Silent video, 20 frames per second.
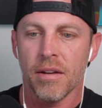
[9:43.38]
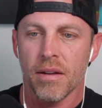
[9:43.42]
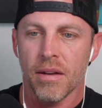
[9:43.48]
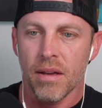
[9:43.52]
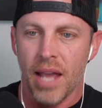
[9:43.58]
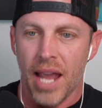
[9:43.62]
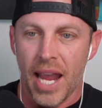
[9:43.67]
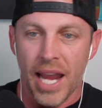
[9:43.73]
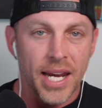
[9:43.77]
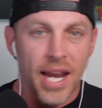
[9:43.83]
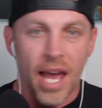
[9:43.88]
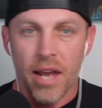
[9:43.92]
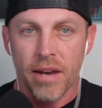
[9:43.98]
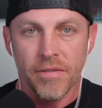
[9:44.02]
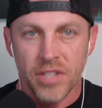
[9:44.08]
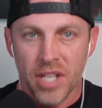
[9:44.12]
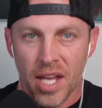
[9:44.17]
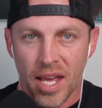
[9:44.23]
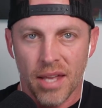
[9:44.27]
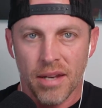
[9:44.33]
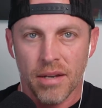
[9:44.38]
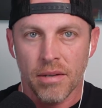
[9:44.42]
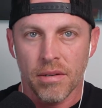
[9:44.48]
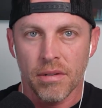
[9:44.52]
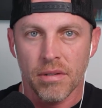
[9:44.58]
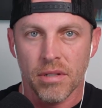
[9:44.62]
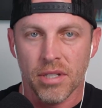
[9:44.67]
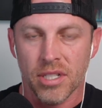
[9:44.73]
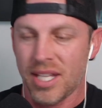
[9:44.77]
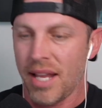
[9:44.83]
8 out of 10,
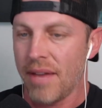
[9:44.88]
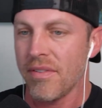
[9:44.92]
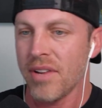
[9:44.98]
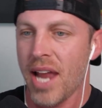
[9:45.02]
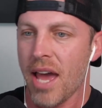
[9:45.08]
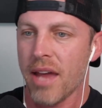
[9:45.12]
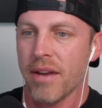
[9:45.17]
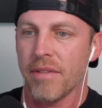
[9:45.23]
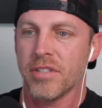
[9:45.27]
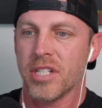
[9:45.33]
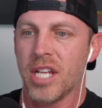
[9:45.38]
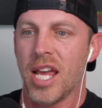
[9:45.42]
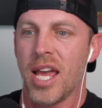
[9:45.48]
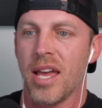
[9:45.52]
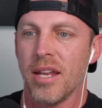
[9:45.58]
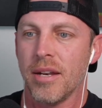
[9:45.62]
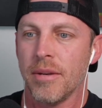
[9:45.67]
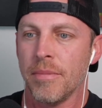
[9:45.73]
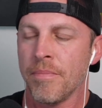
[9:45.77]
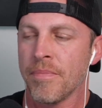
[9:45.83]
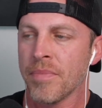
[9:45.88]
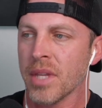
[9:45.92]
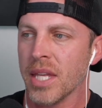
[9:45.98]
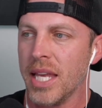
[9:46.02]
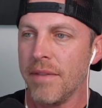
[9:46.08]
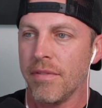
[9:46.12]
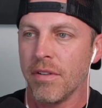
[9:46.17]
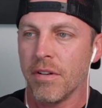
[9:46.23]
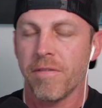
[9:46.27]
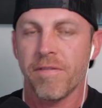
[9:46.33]
7 out of 10,
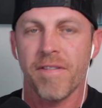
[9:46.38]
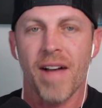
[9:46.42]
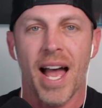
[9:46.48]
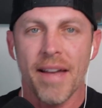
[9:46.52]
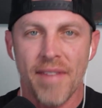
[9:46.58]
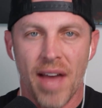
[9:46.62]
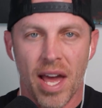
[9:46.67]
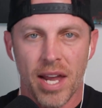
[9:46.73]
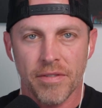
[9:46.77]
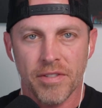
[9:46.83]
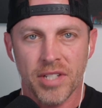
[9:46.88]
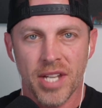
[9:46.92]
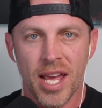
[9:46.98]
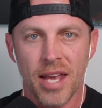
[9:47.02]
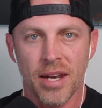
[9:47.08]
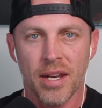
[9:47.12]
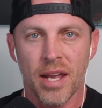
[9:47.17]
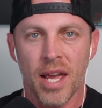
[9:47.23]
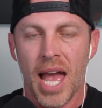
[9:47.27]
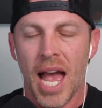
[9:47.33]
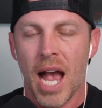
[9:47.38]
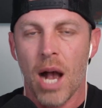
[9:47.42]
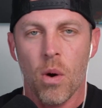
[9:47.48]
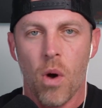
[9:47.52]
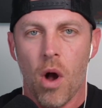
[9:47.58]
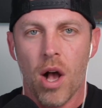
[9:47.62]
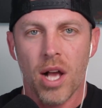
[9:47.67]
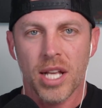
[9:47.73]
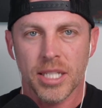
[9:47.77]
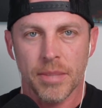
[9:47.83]
even 5 out of 10, how
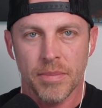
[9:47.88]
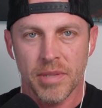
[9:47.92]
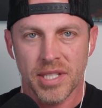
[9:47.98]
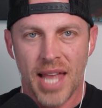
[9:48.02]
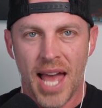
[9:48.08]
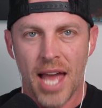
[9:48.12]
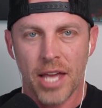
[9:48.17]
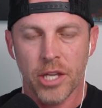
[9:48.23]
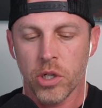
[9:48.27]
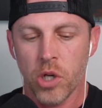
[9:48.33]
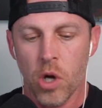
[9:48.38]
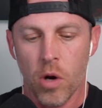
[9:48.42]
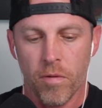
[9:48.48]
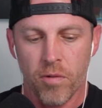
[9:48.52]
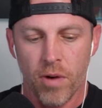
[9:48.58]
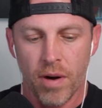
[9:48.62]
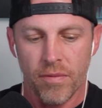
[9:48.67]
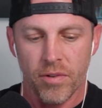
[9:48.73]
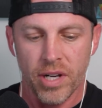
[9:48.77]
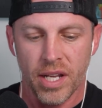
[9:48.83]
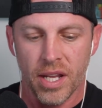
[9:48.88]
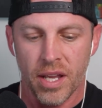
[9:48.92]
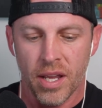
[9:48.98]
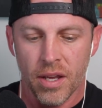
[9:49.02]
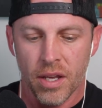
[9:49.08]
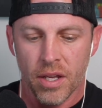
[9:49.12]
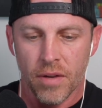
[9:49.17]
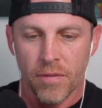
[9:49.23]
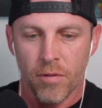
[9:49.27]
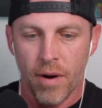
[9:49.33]
awesome is that? You know, for every,
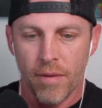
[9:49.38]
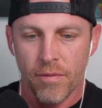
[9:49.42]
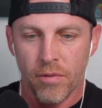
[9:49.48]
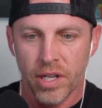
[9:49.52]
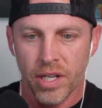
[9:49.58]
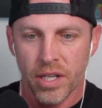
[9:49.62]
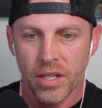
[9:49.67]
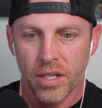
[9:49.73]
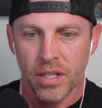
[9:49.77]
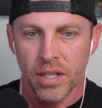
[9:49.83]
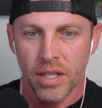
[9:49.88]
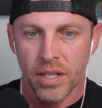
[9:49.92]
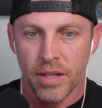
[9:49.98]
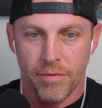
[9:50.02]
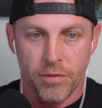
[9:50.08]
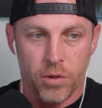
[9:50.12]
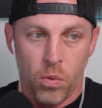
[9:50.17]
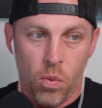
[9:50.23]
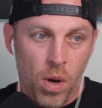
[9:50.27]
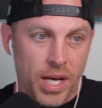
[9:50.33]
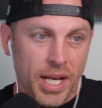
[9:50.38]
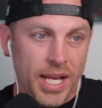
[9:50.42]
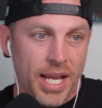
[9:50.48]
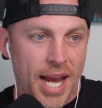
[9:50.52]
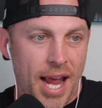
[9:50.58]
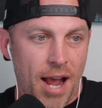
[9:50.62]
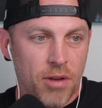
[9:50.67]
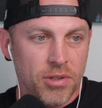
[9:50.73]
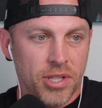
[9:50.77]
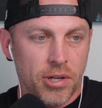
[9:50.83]
if you want to get
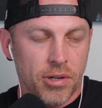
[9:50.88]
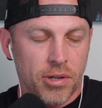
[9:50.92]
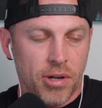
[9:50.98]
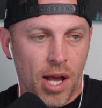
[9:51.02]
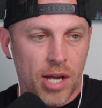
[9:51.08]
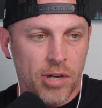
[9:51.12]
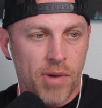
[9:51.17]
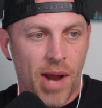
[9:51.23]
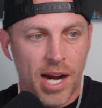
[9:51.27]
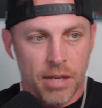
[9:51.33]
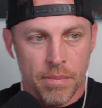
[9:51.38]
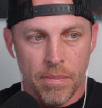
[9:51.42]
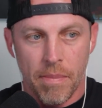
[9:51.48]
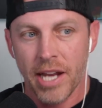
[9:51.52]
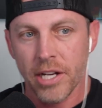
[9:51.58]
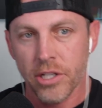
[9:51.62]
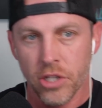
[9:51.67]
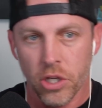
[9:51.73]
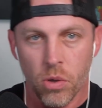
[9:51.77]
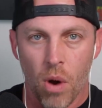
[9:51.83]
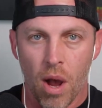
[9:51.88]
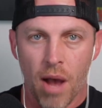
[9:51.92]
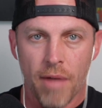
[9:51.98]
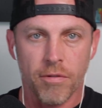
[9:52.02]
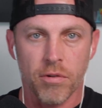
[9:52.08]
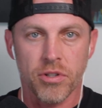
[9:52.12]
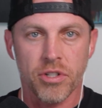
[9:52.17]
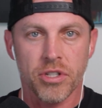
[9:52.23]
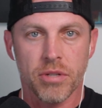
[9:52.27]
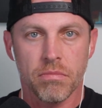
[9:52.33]
a house under contract, make 2
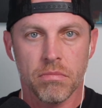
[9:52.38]
offers.